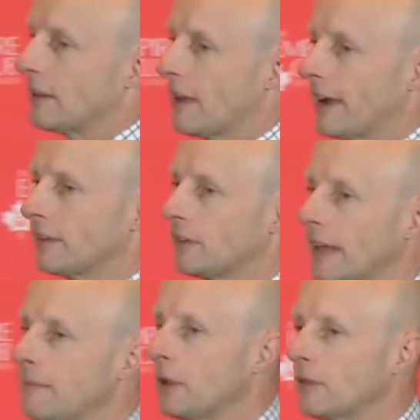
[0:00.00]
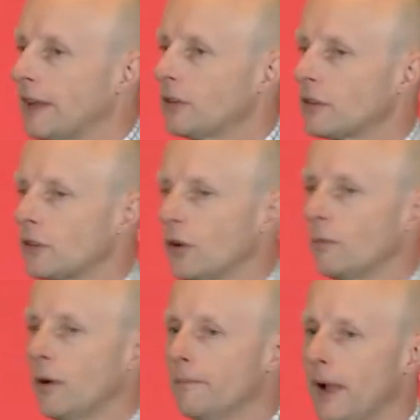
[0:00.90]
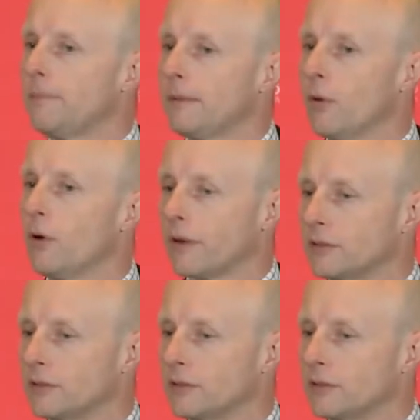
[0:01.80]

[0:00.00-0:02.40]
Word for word: the dais today because I just thought what might be more